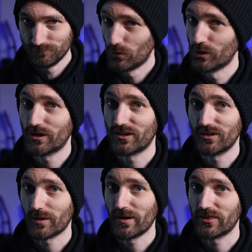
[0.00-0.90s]
we're gonna
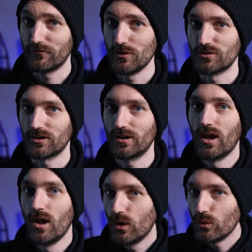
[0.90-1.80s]
talk about the future.
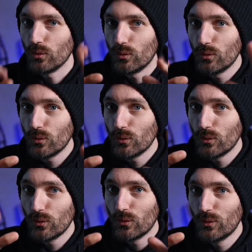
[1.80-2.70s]

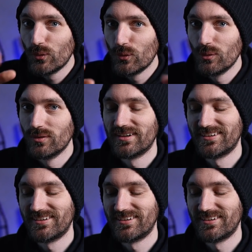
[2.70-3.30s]
Ooh.